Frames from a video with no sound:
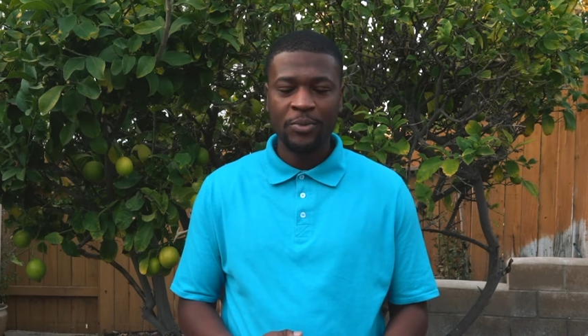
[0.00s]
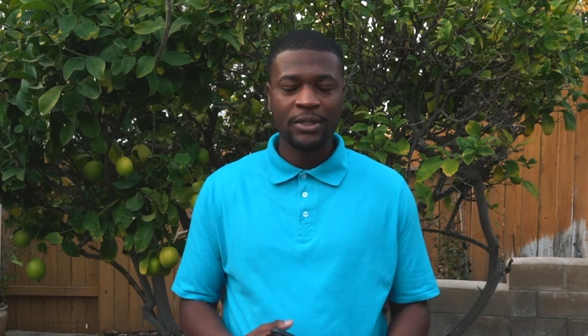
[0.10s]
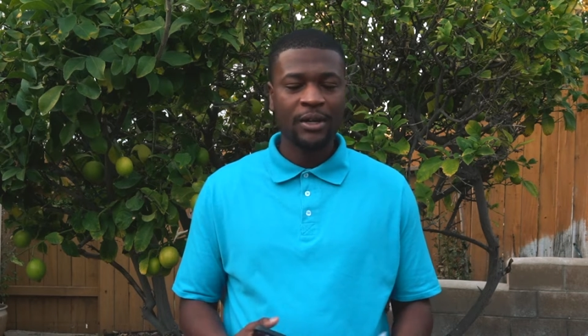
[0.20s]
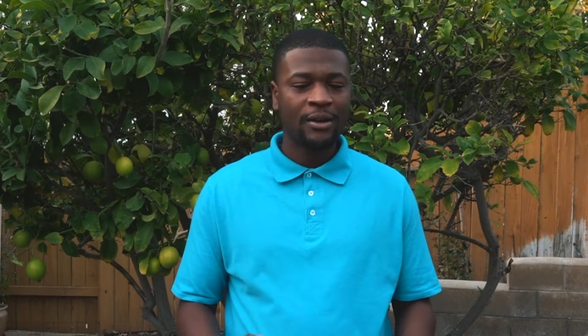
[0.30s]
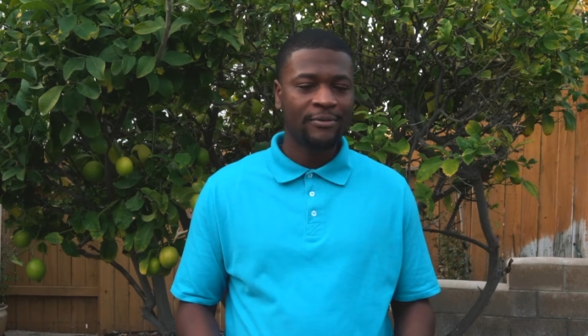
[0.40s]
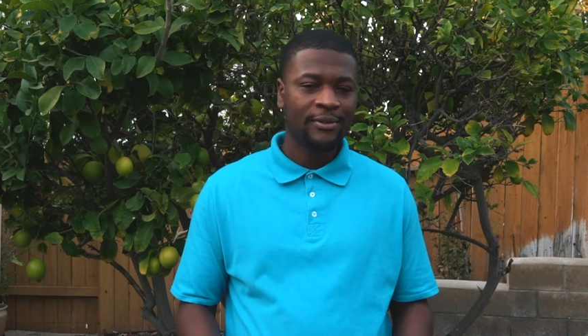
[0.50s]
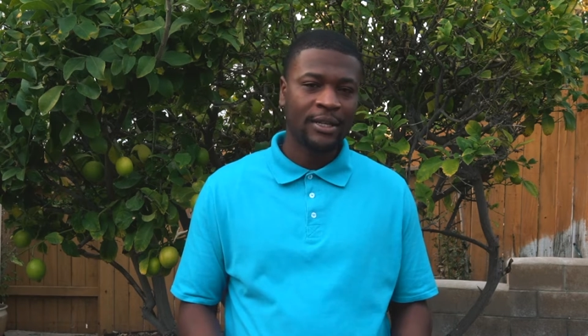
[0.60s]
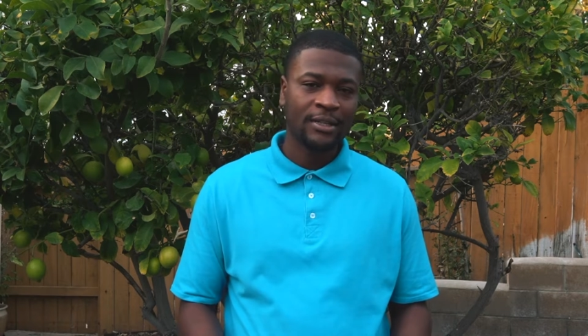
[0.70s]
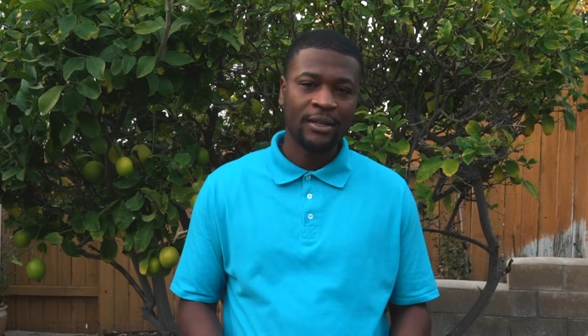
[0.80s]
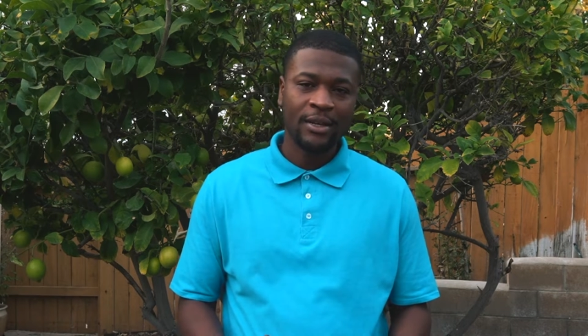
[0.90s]
so much
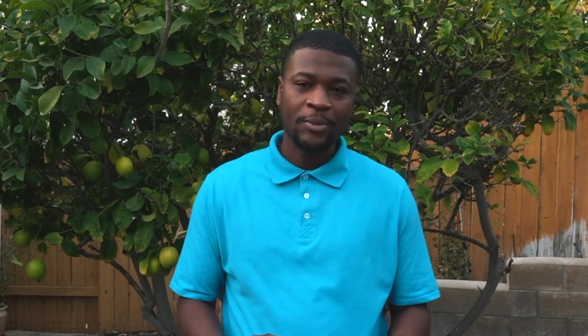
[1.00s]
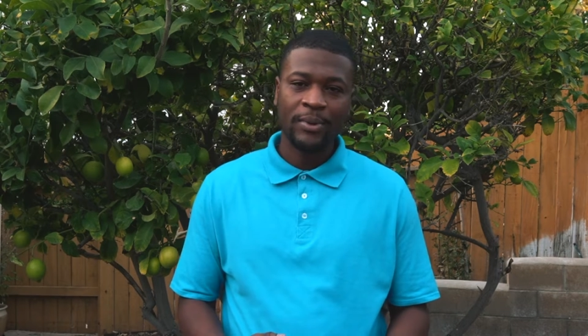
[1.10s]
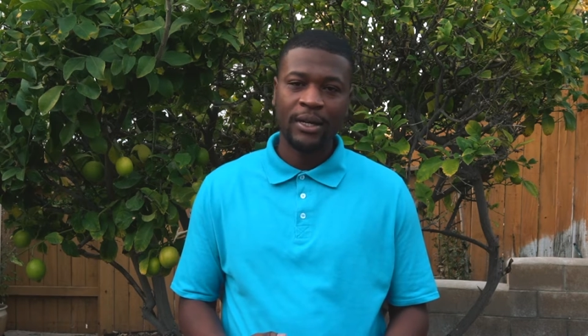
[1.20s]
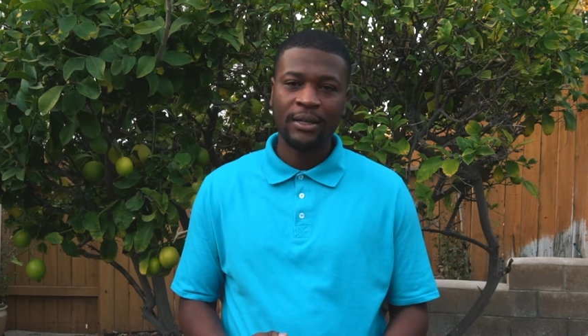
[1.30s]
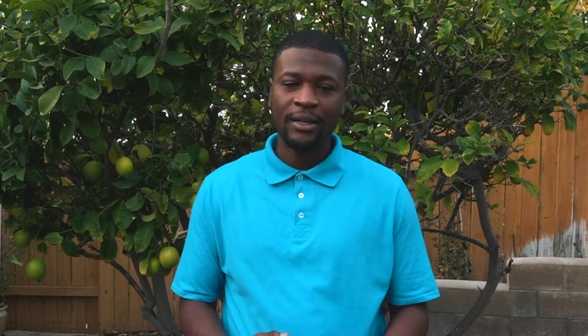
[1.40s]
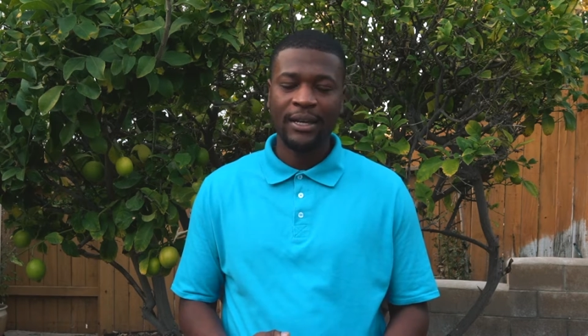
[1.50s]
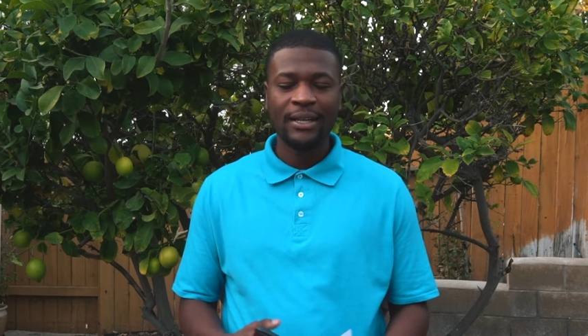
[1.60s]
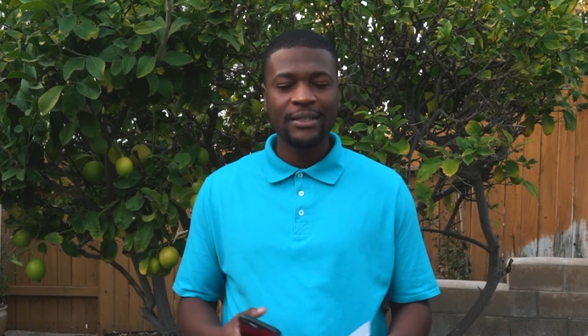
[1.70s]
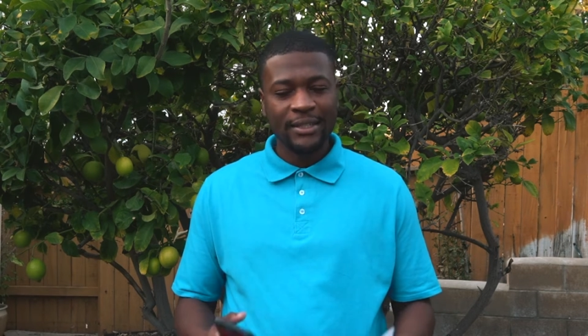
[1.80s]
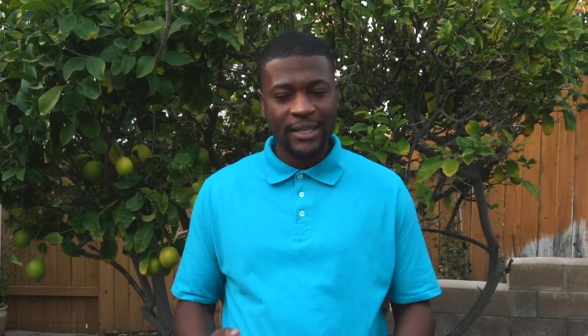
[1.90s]
conflict. But
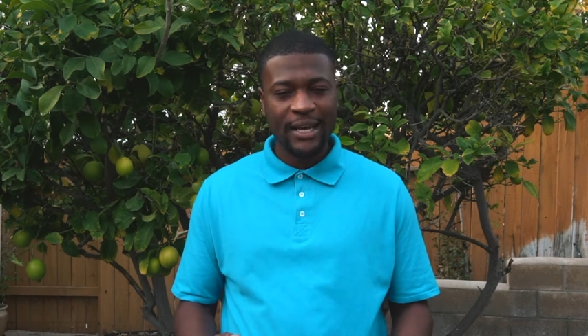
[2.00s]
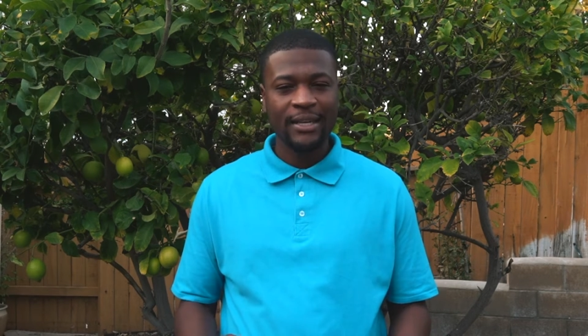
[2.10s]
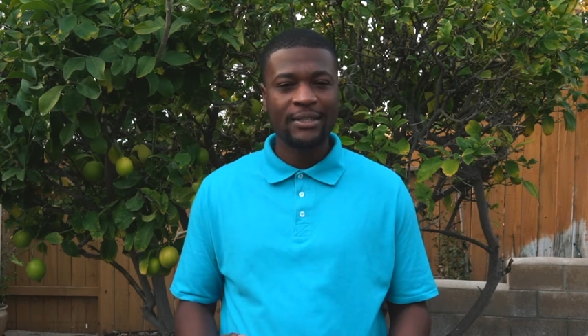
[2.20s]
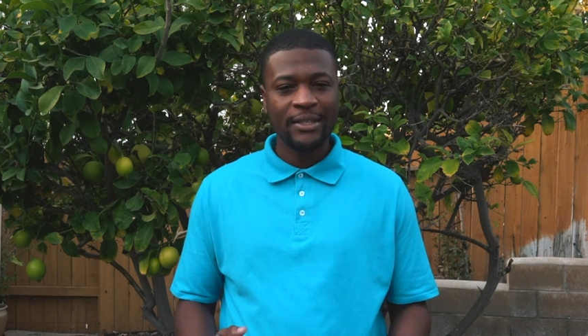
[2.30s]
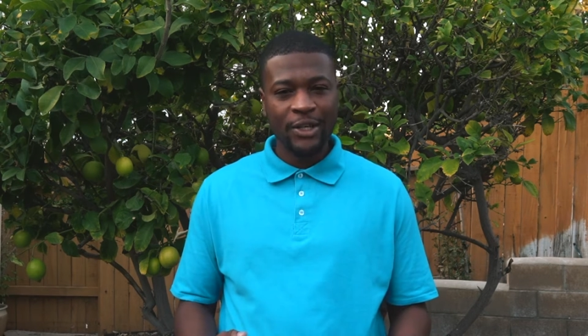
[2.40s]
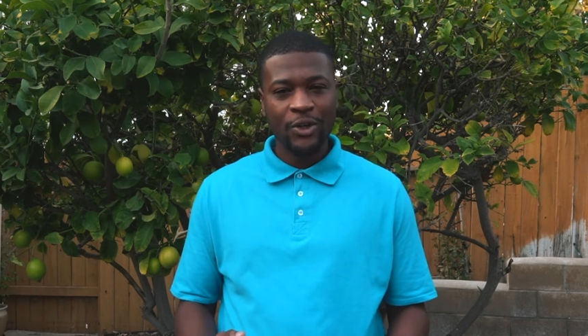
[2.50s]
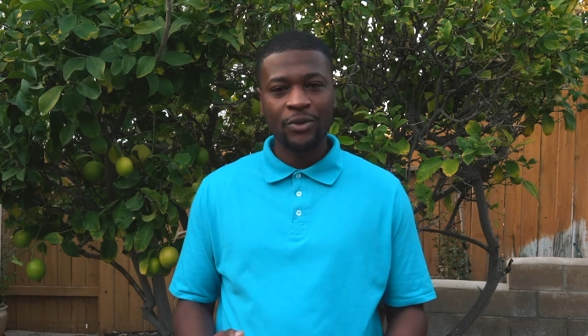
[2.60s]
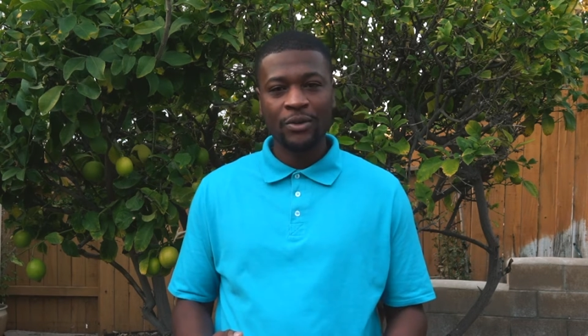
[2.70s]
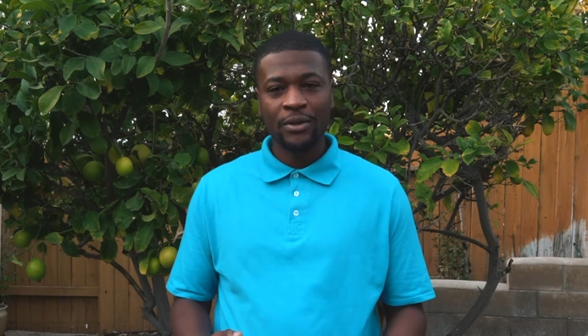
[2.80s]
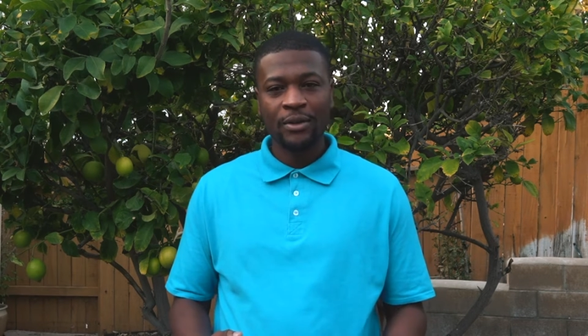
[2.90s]
it is a day
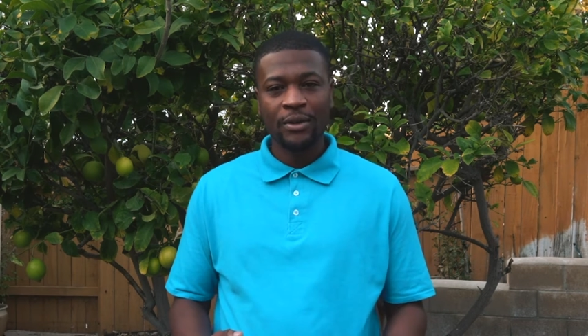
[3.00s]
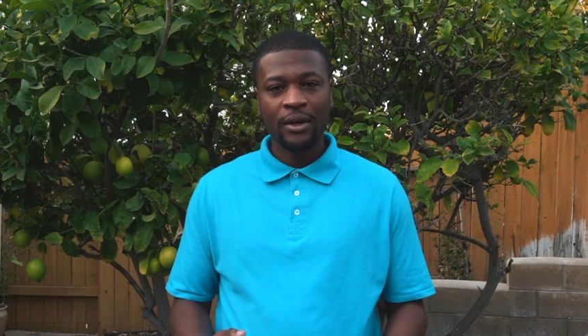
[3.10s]
still